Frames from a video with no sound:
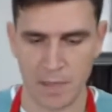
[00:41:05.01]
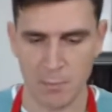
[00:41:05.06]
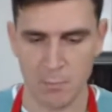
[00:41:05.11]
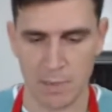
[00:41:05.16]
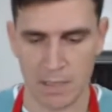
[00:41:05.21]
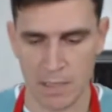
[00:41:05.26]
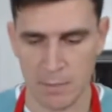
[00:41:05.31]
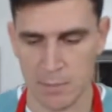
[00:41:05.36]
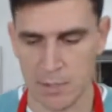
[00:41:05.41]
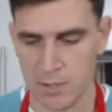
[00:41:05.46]

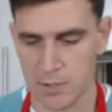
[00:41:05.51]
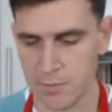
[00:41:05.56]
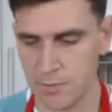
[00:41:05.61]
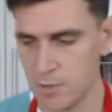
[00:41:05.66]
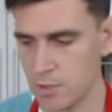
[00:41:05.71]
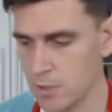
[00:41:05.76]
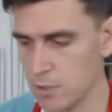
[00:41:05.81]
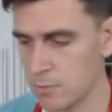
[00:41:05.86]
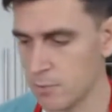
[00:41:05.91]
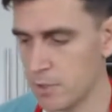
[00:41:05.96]
But let me give you
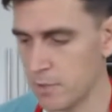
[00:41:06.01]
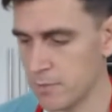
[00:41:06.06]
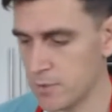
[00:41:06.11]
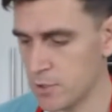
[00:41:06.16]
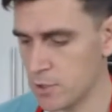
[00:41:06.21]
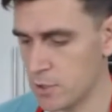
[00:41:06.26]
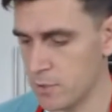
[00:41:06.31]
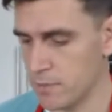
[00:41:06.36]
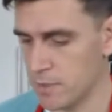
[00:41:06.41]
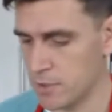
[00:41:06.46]
a little bit of a
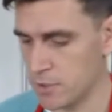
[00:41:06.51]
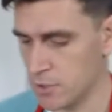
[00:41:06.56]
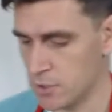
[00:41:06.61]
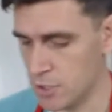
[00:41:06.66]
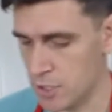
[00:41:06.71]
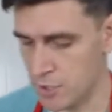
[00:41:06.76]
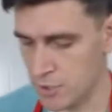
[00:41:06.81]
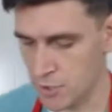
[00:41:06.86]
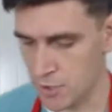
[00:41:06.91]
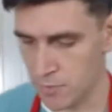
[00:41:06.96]
serving
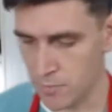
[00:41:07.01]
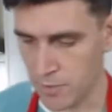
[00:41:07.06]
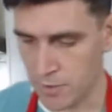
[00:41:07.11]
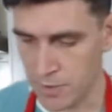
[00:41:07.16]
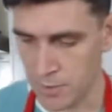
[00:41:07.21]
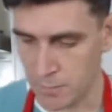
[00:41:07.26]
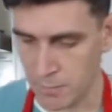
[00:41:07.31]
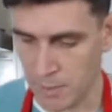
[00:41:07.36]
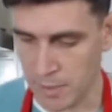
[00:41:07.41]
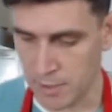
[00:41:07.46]
suggestion with
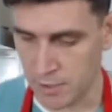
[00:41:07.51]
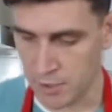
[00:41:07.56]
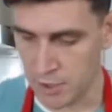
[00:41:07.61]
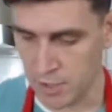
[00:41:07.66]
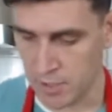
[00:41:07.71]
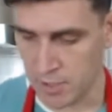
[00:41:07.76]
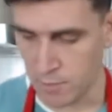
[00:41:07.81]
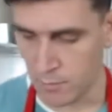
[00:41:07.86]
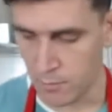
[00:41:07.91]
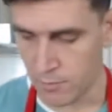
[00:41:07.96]
the butter
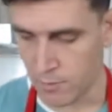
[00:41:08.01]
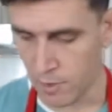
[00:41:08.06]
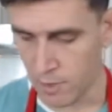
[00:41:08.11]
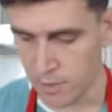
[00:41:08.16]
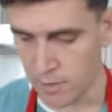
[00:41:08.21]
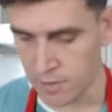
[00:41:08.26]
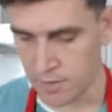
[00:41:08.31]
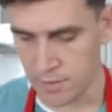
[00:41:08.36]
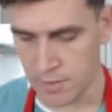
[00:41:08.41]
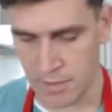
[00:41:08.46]
chicken that we've got.
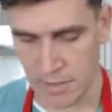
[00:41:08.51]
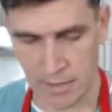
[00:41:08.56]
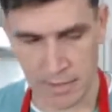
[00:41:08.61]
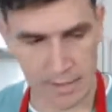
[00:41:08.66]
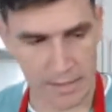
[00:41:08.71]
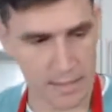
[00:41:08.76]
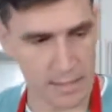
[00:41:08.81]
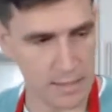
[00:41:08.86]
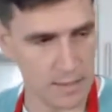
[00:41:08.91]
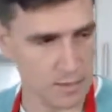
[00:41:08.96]
So
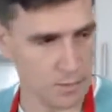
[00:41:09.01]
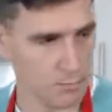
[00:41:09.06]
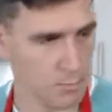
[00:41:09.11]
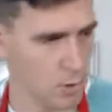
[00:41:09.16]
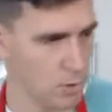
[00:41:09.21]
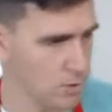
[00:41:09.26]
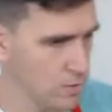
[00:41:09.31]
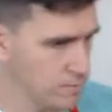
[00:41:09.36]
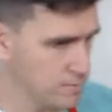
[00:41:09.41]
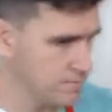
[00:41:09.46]
I'll get a little
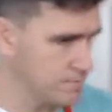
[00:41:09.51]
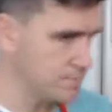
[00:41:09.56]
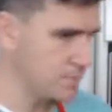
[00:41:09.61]
bowl.